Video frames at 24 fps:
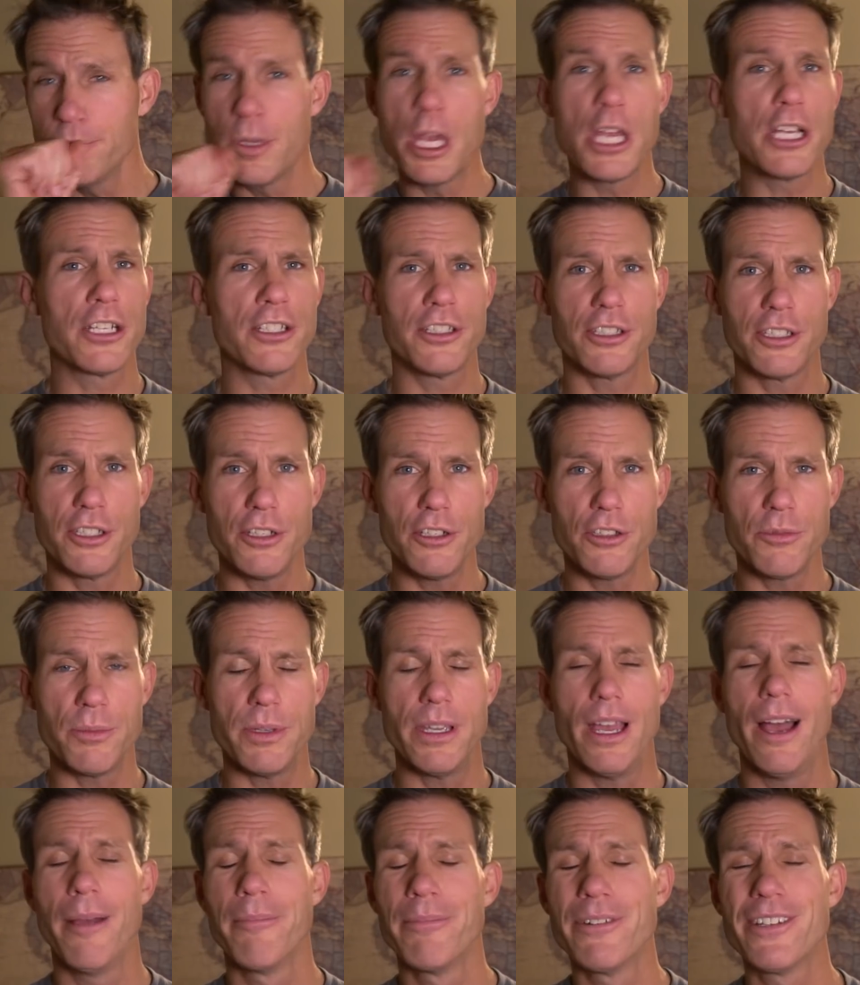Excuse
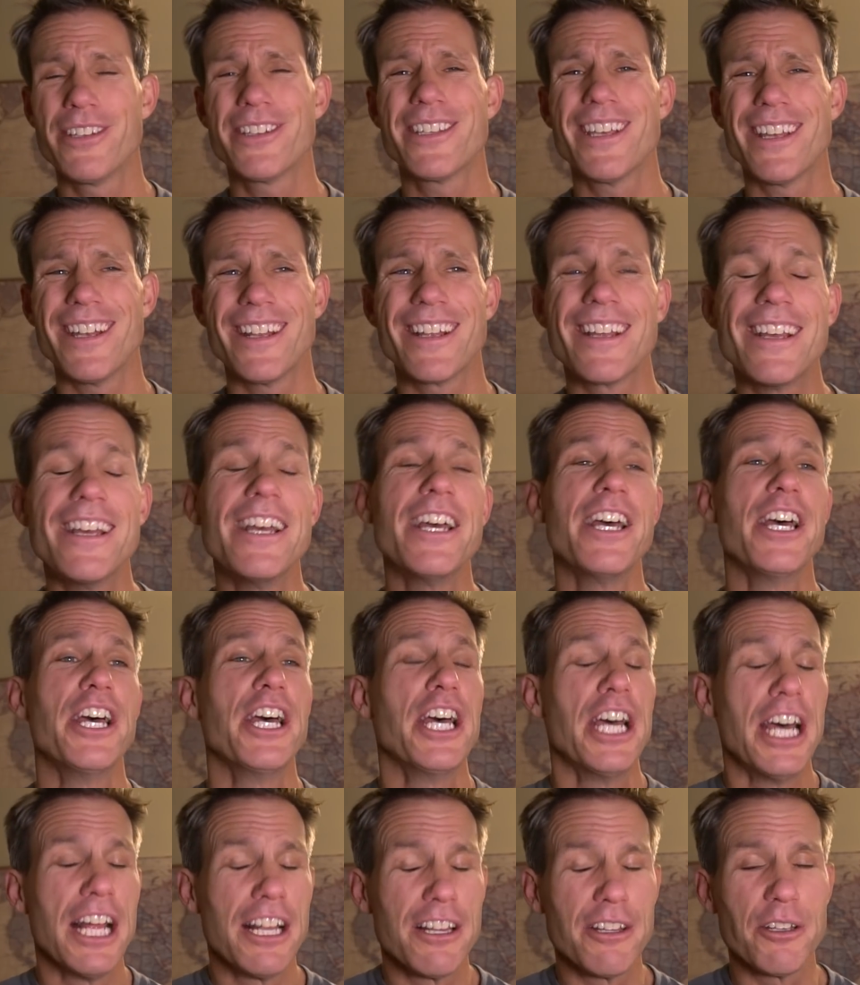me, I'm just getting
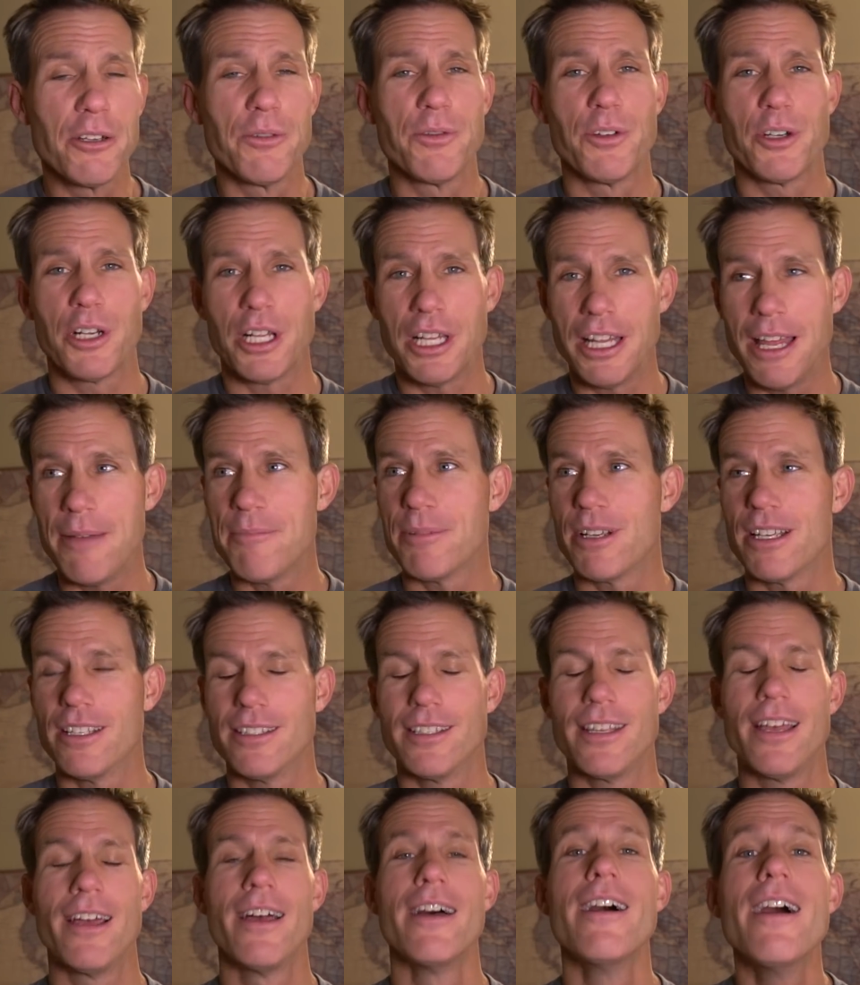a little verklempt
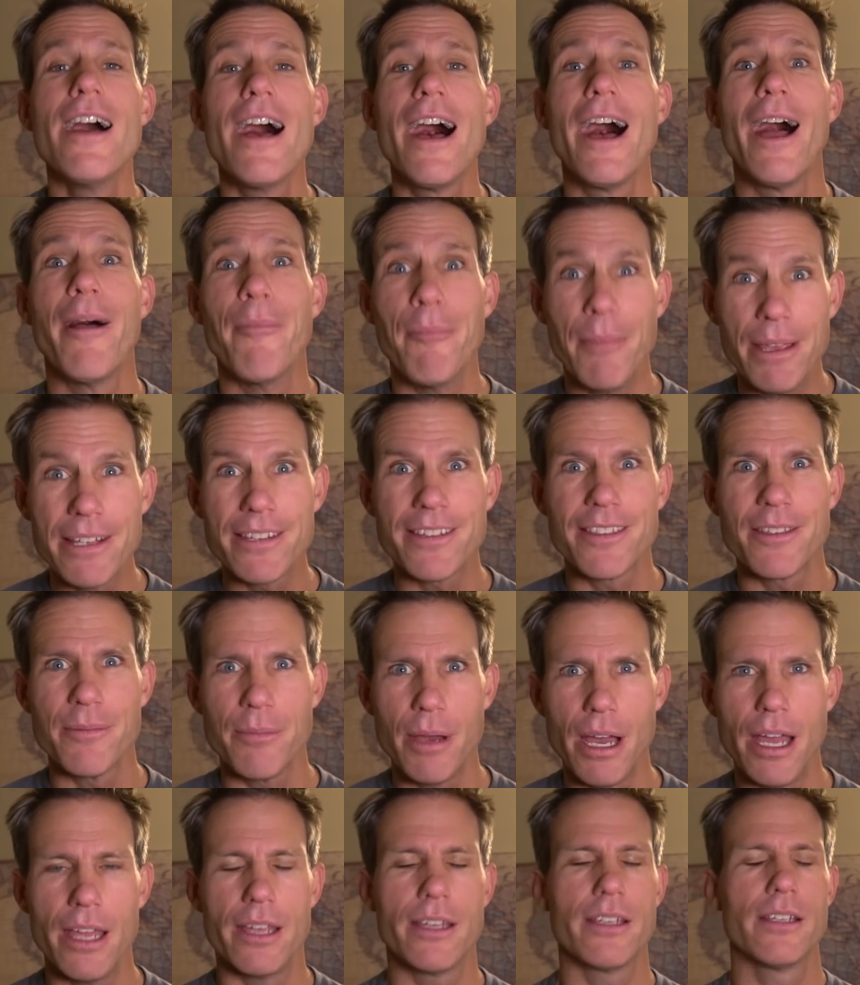because I missed the
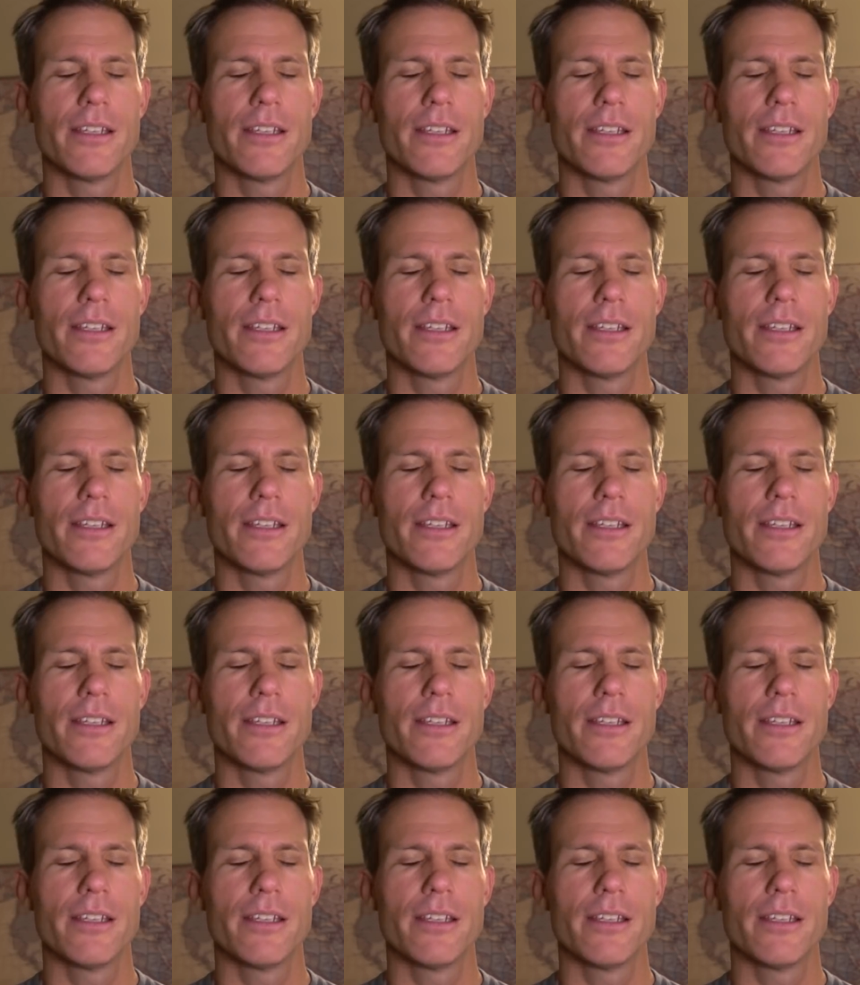bike.